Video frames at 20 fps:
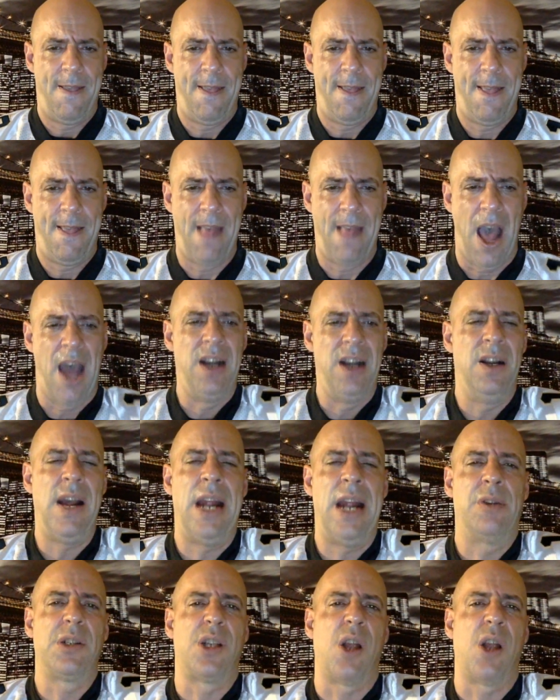I don't know.
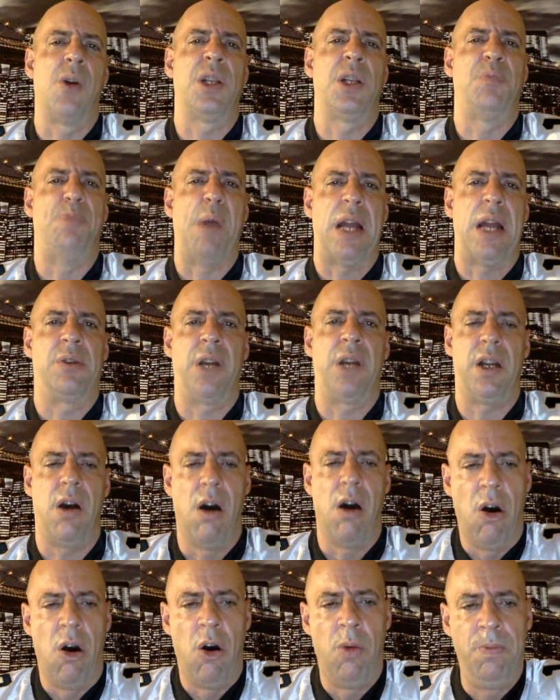Arizona's better at
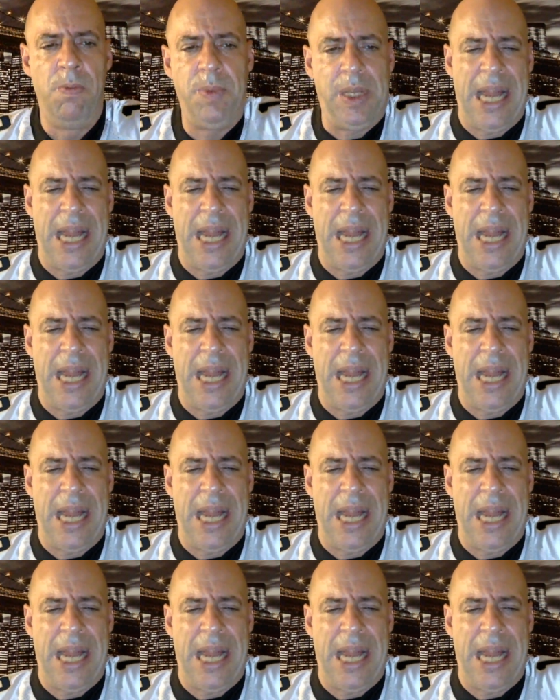home.